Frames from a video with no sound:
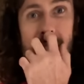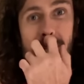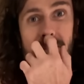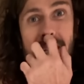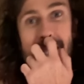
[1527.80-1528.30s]

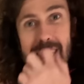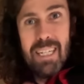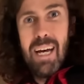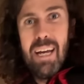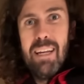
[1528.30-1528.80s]
defeat
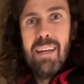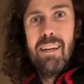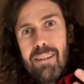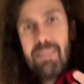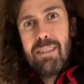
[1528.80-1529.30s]
today.
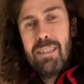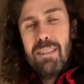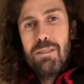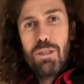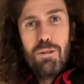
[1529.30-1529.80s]

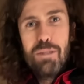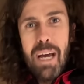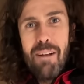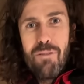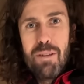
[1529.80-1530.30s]
The due
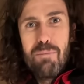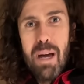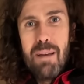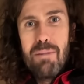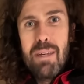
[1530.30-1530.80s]
date for the
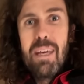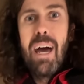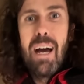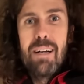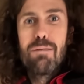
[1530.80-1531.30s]
baby, the
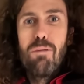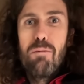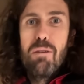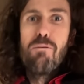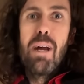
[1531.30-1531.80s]
house
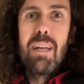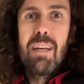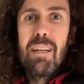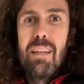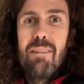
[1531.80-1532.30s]
won't be ready,
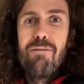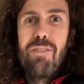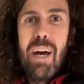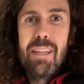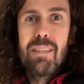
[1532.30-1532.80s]
and in
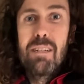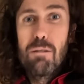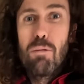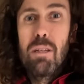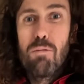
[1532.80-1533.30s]
fact,
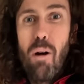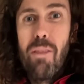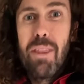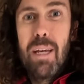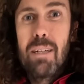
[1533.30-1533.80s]
just with this
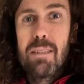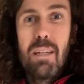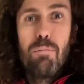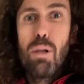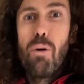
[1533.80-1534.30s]
one thing, it's
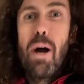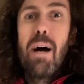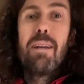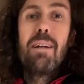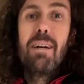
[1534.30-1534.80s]
gonna blow
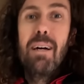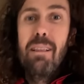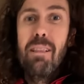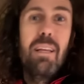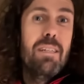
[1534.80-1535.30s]
out at
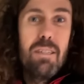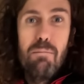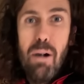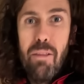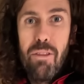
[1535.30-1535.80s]
least a
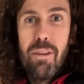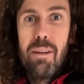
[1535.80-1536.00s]
month,